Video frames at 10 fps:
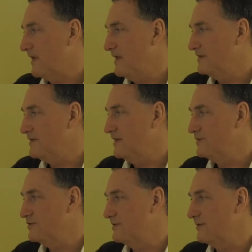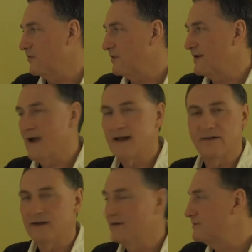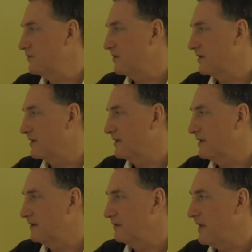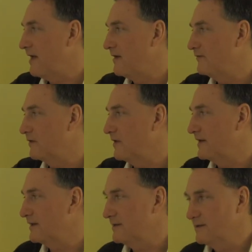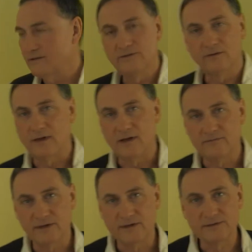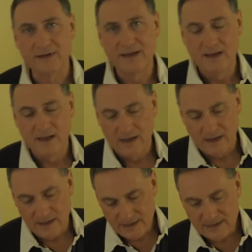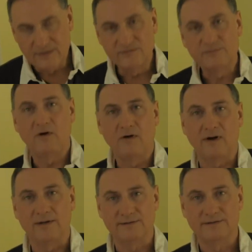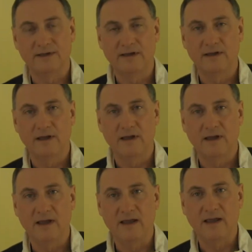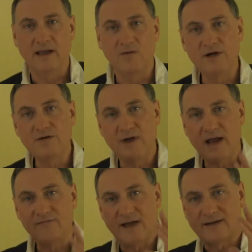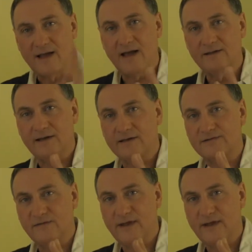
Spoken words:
intention or knowledge or love or unconditional love is, it gives pause. And when you have that context